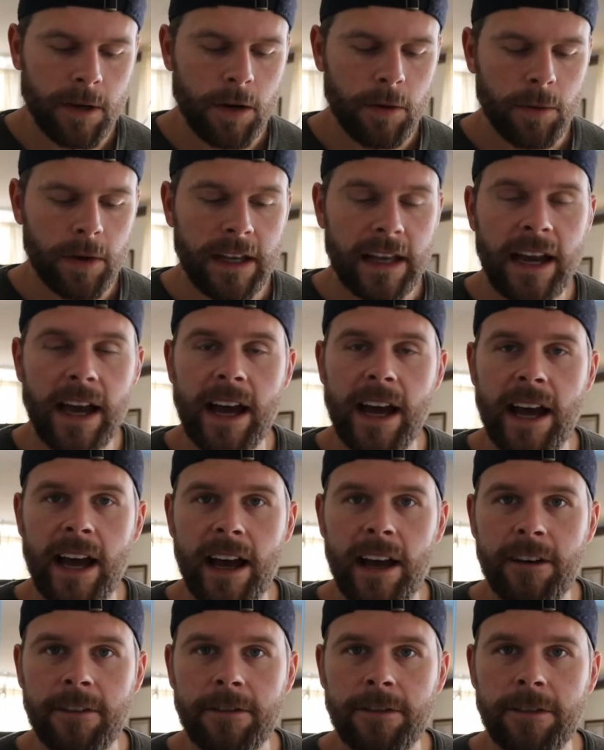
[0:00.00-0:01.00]
we
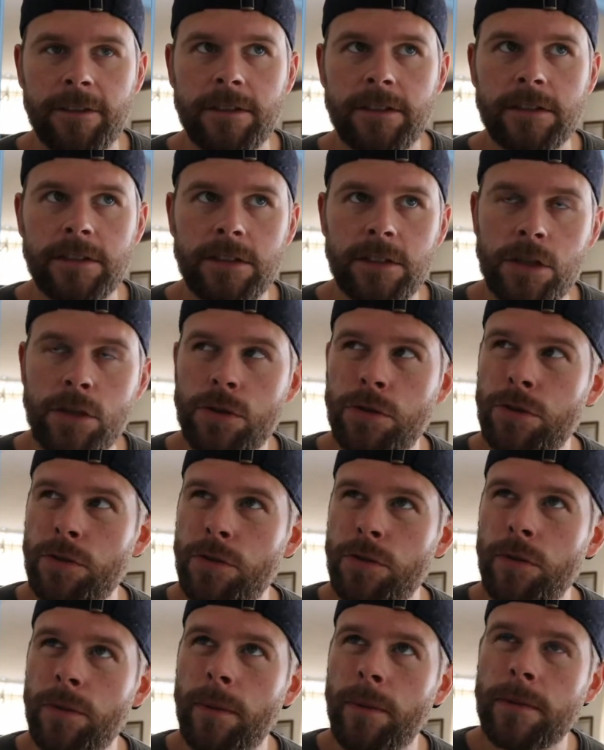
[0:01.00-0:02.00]
have
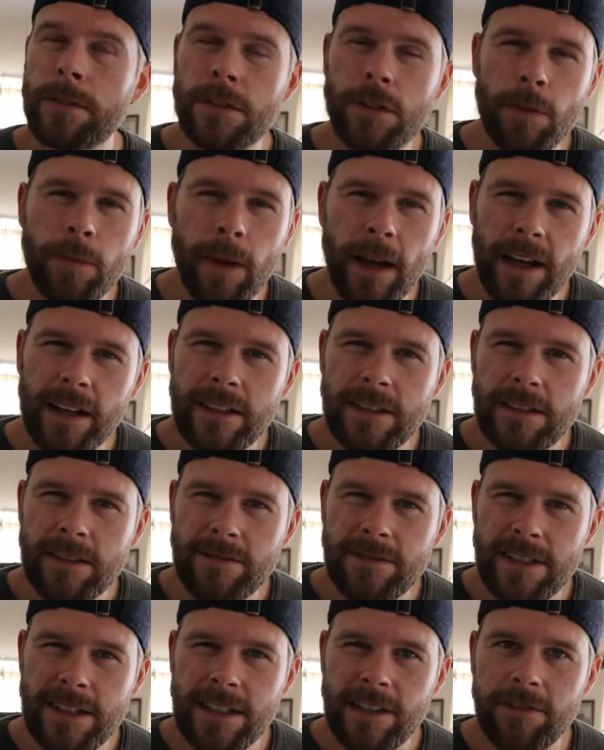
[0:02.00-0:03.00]
two packets of
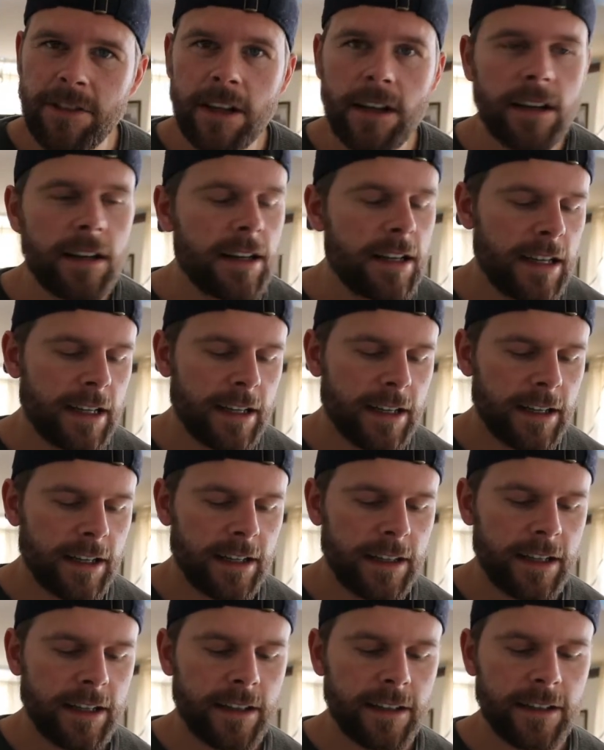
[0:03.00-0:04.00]
stevia
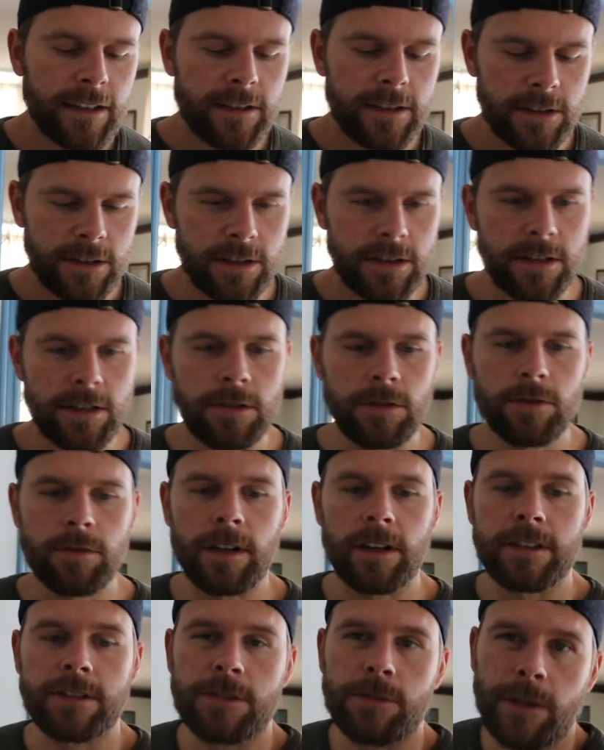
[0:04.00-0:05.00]
in here just
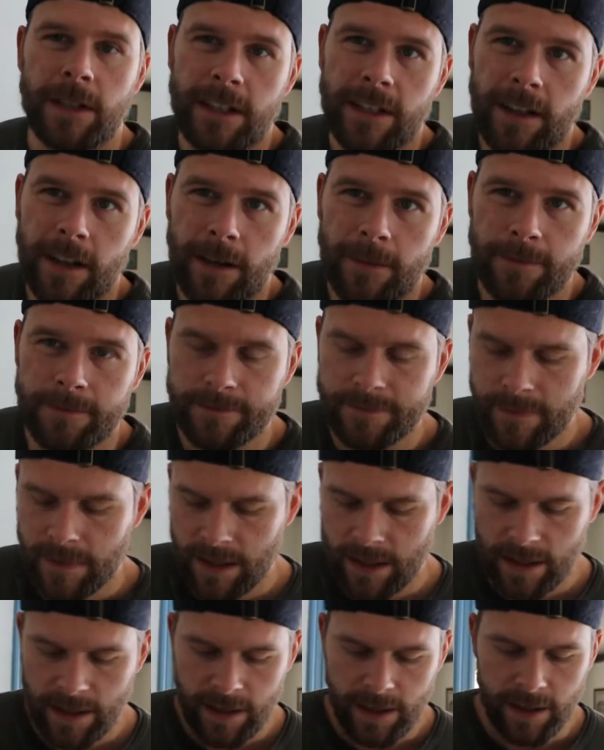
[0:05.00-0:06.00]
to sweeten it up,
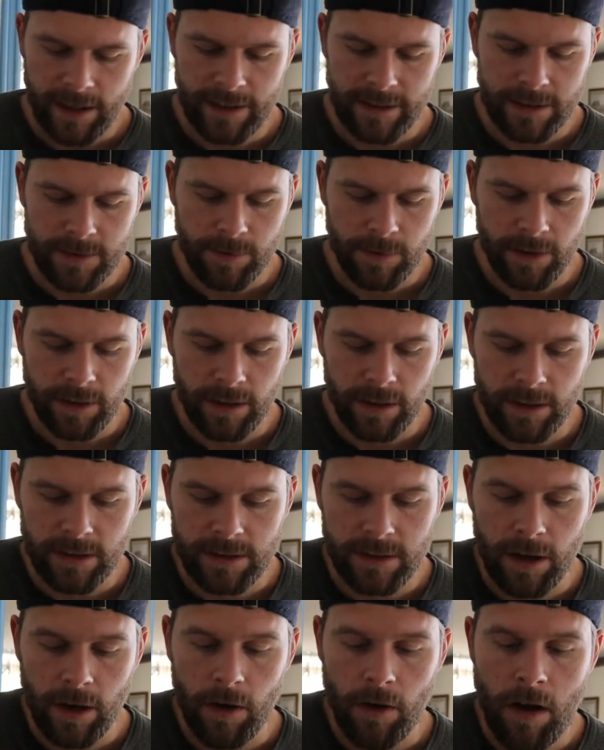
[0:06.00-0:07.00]
and it's pretty good.
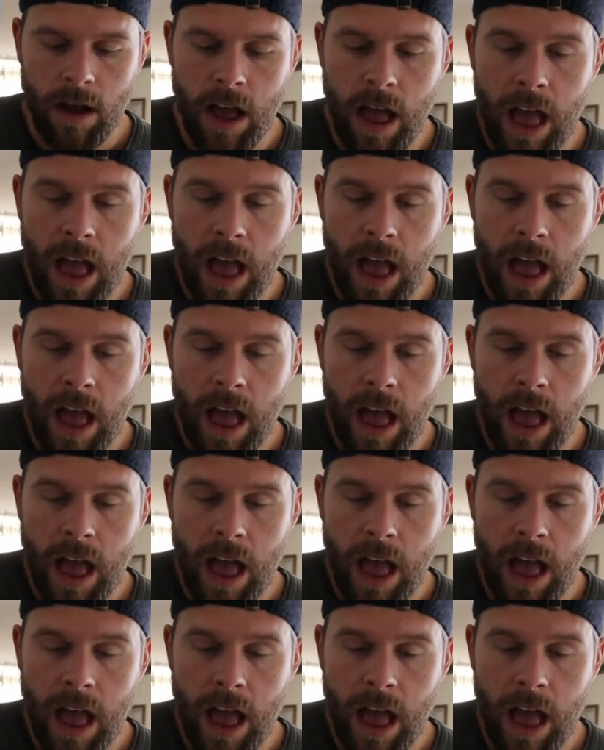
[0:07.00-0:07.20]
So